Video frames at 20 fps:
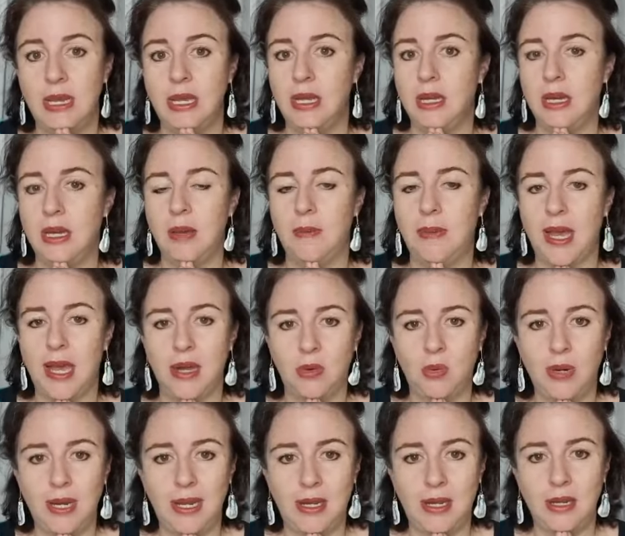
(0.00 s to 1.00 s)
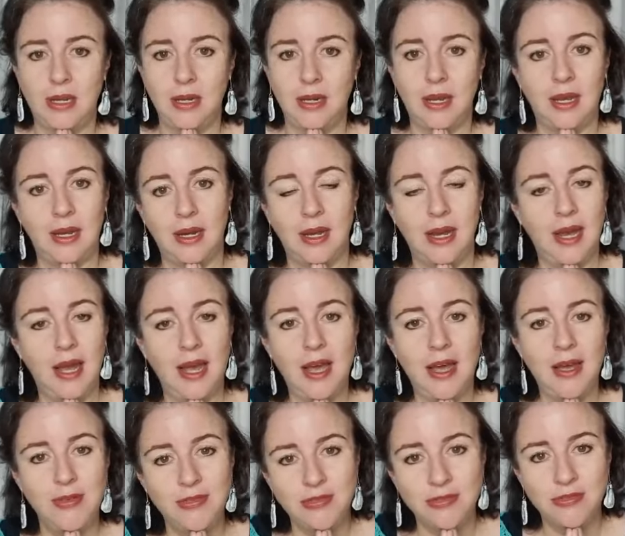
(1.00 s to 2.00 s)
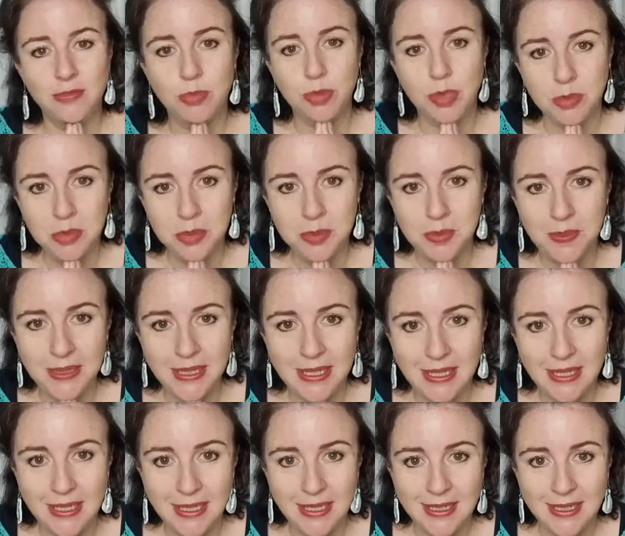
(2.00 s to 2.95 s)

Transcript: in about a week and a half, probably.